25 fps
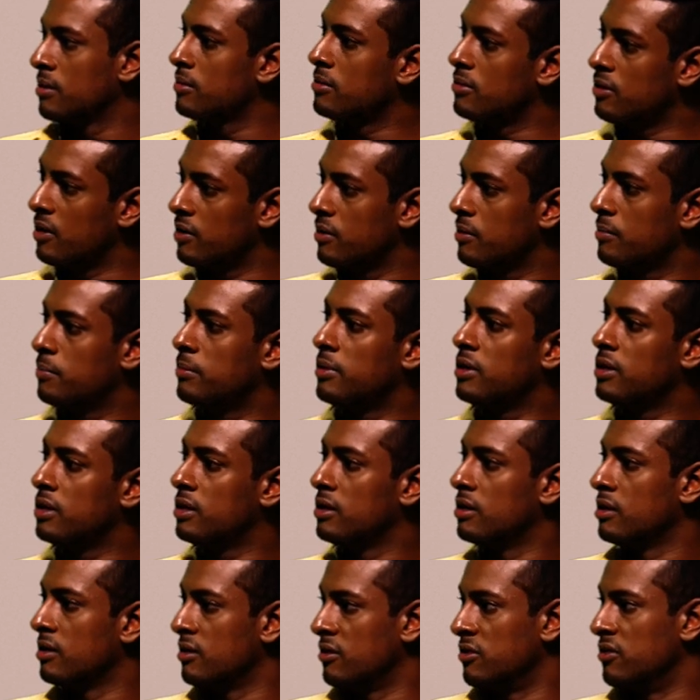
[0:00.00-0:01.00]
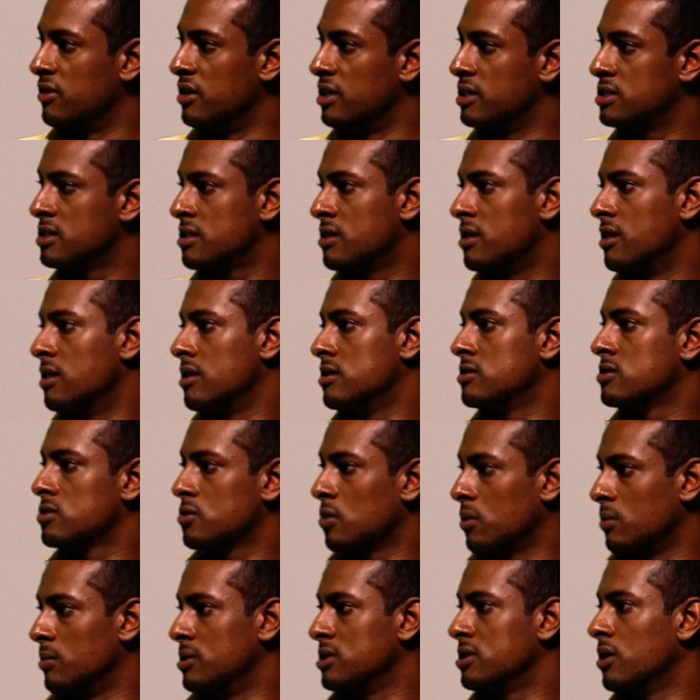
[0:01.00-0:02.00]
rather pay these 3
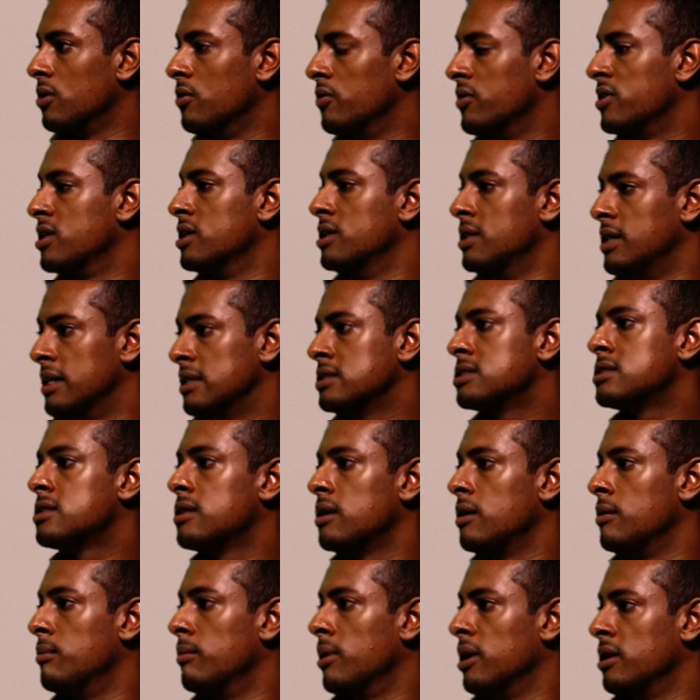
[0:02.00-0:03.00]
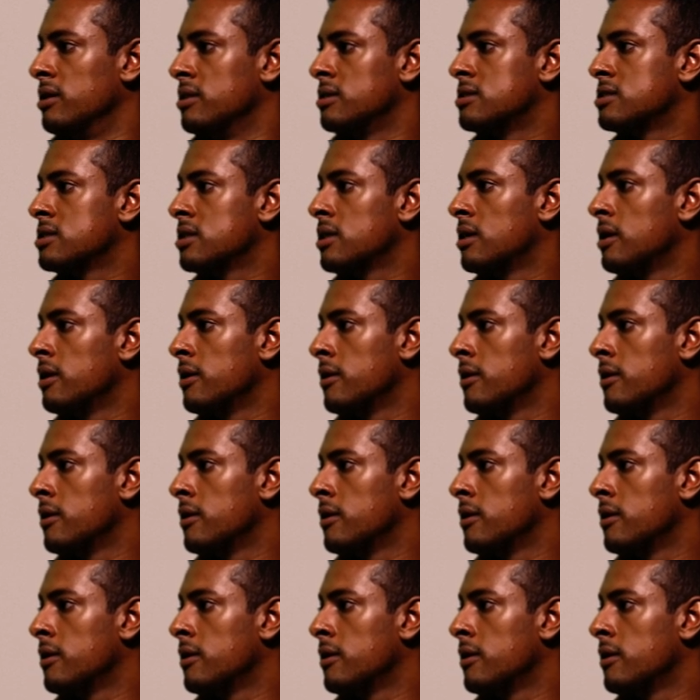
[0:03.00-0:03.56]
installments over the next 3 months.